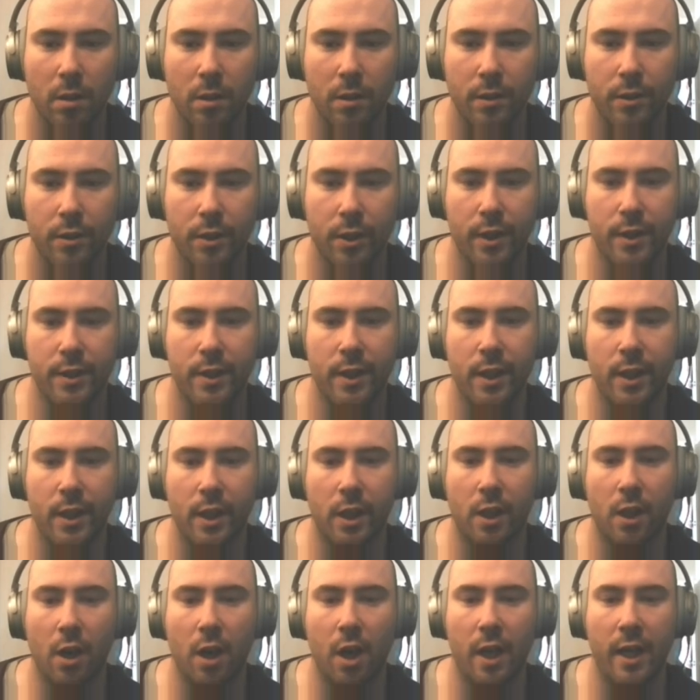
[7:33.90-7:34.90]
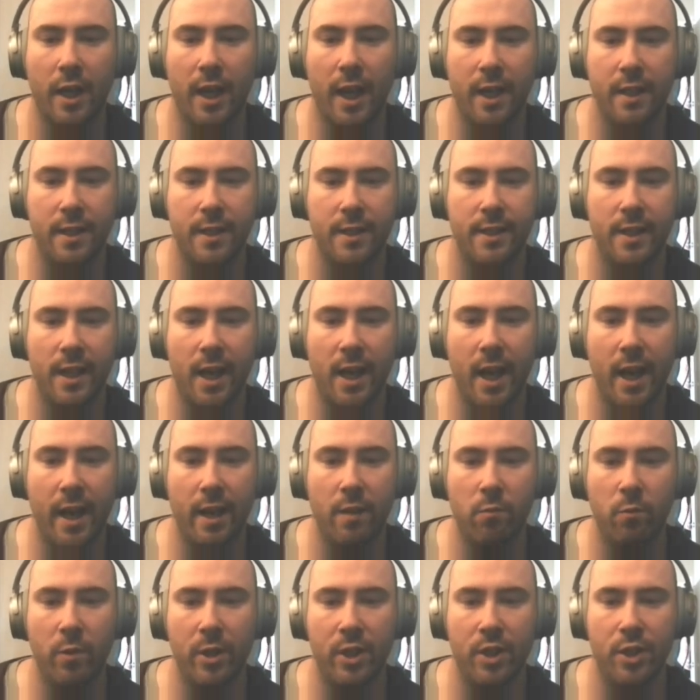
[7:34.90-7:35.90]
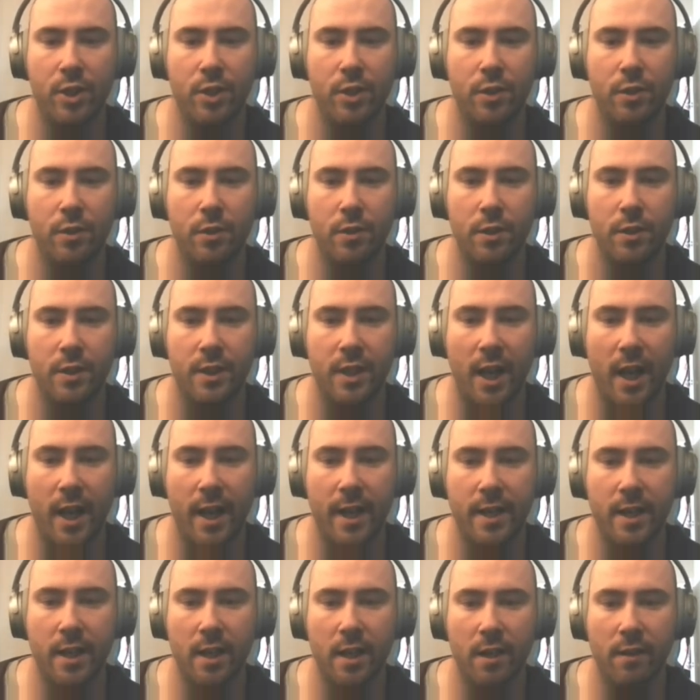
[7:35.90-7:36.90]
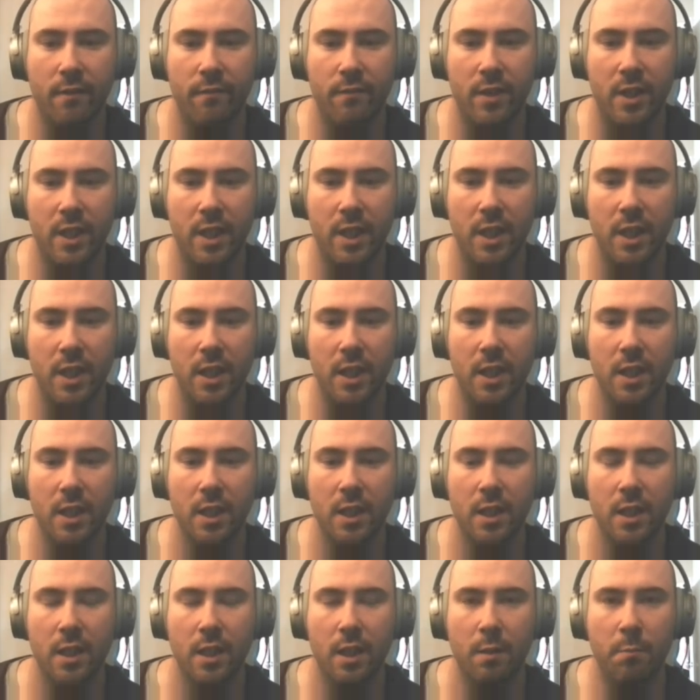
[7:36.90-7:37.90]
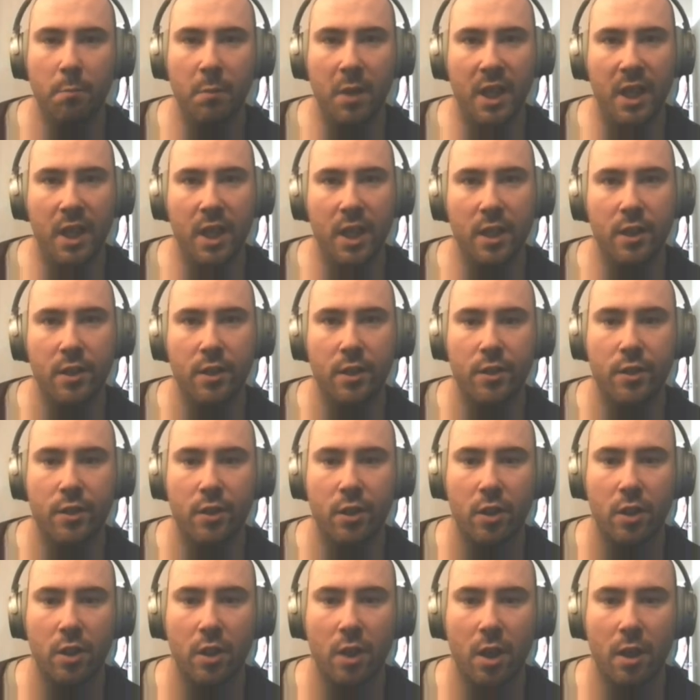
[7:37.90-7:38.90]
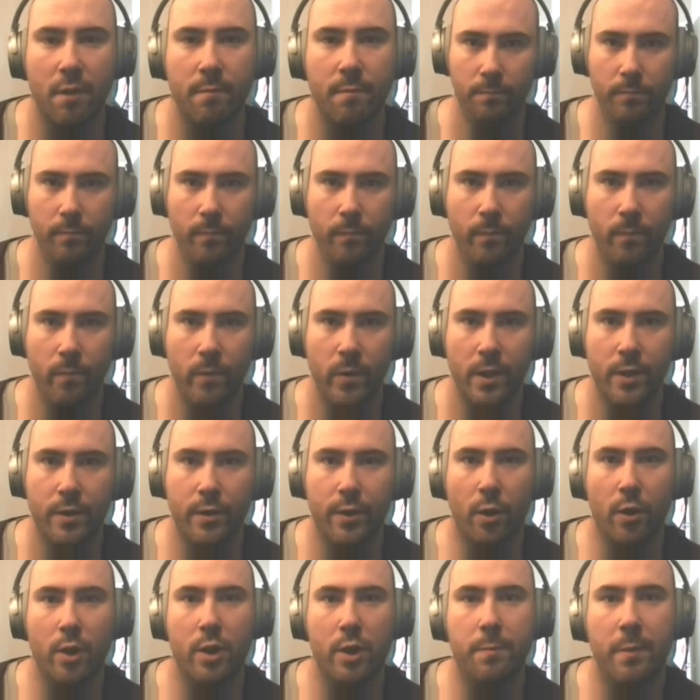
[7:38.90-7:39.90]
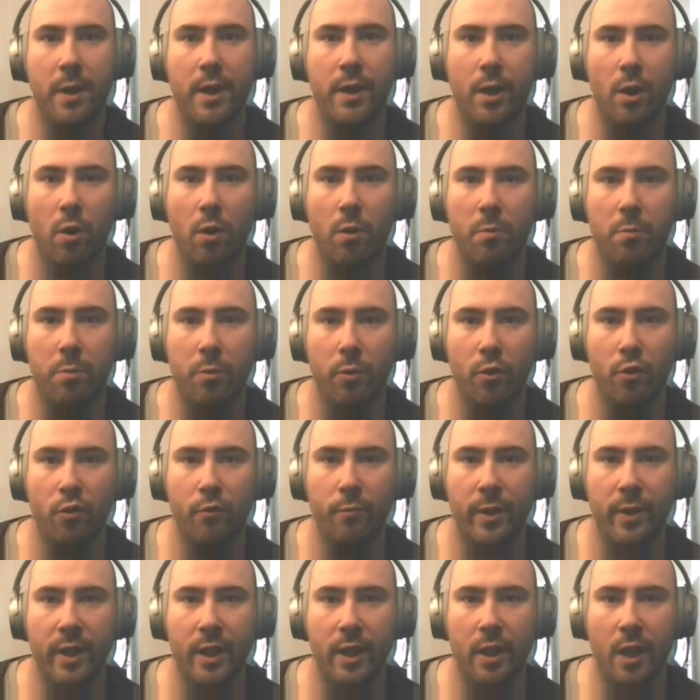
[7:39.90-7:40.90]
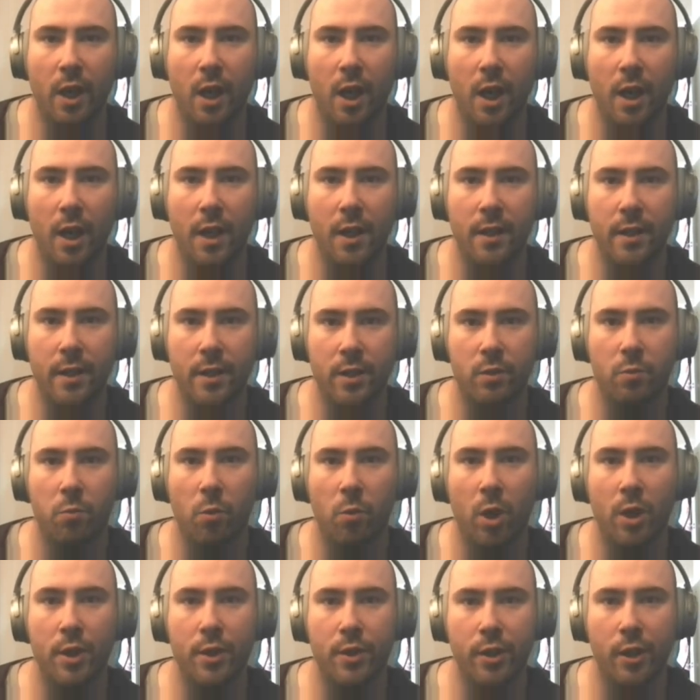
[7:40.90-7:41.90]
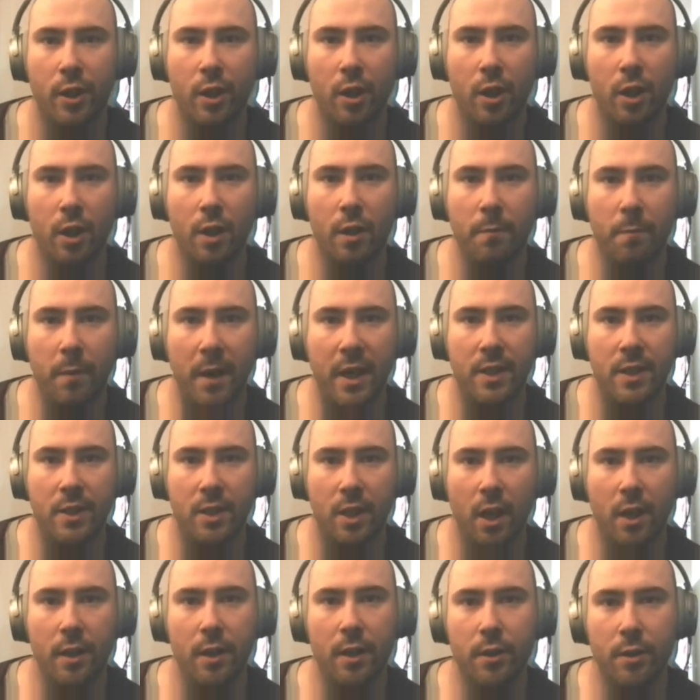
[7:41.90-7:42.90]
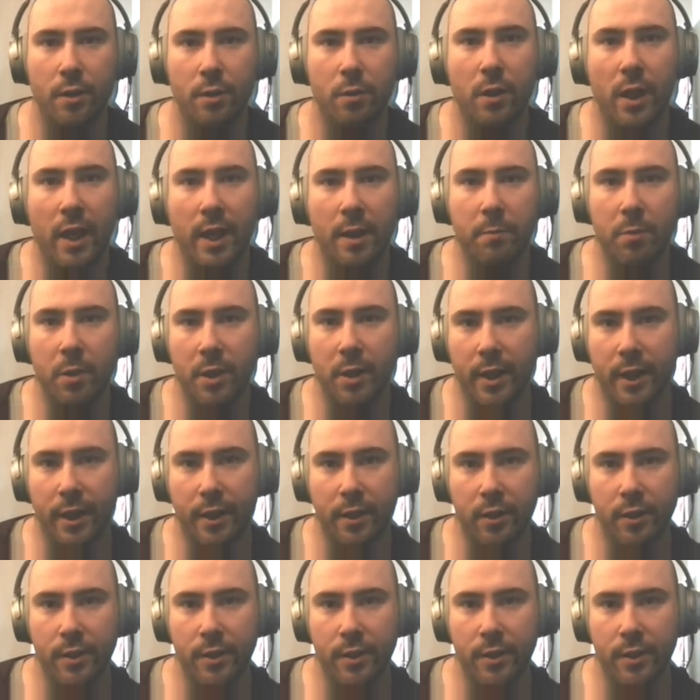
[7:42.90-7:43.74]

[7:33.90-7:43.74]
So you can see the car can't decide which side of the median to turn on. So there's been no improvement on this one turn based on the new lane predictor